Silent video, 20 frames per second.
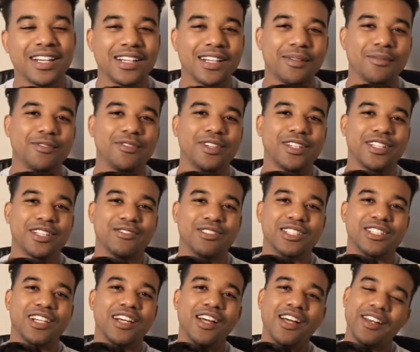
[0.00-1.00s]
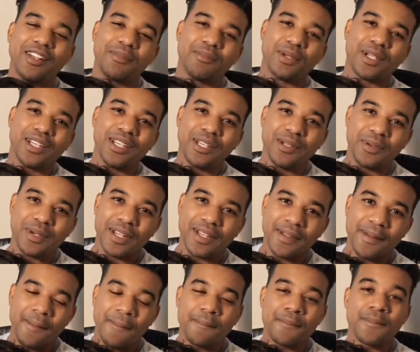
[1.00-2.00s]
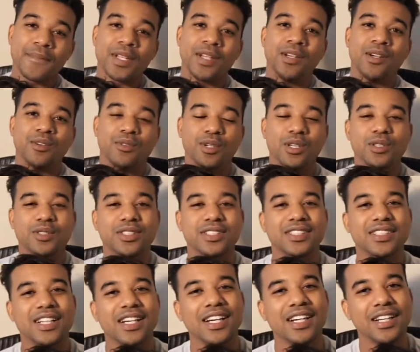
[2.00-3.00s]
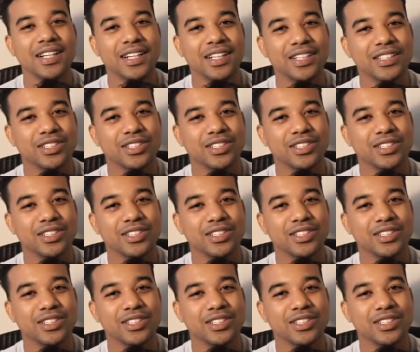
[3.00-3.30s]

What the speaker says: I'm freaking retarded. But anyway, Road to Skyline.